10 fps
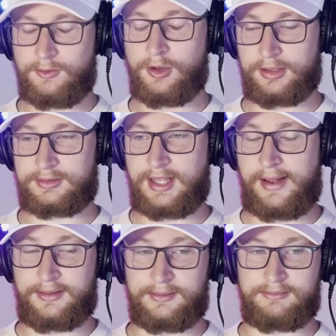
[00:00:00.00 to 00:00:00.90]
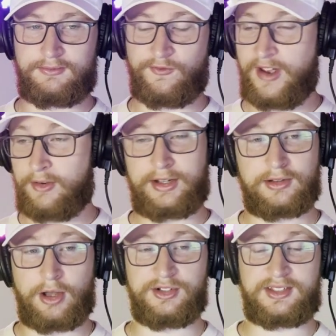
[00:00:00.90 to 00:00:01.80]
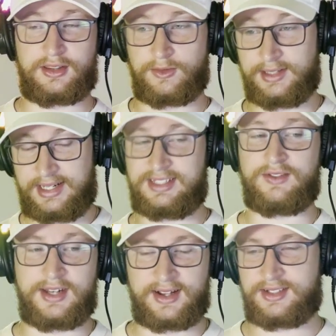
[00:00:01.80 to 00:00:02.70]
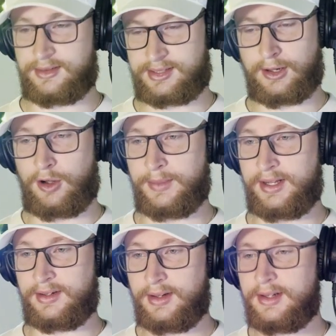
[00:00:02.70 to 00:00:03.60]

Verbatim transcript: we're getting very close to the release of the next installment,